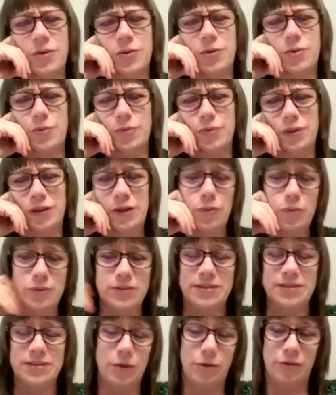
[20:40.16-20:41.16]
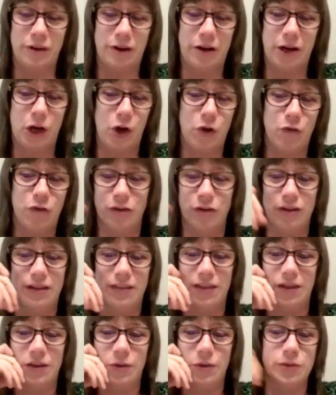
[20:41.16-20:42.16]
one that was, they were very
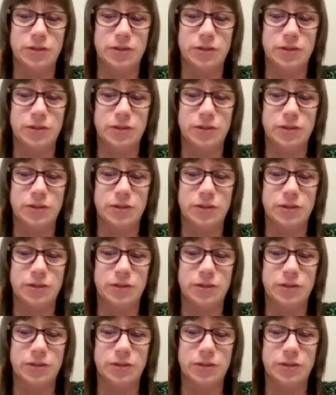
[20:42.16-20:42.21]
overtly that